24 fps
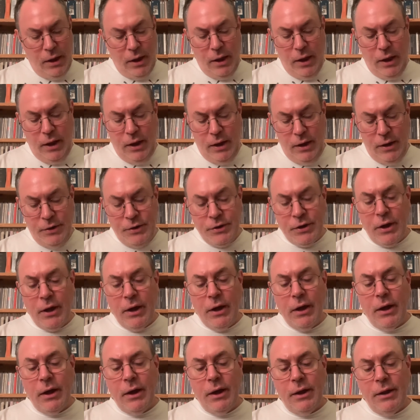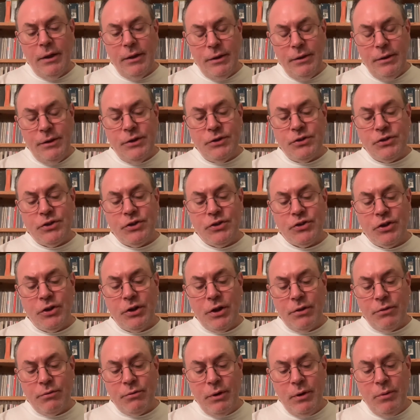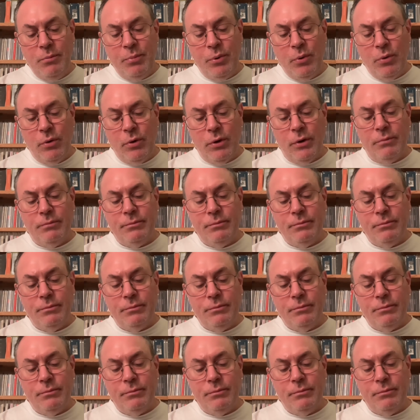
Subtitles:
And this is another import.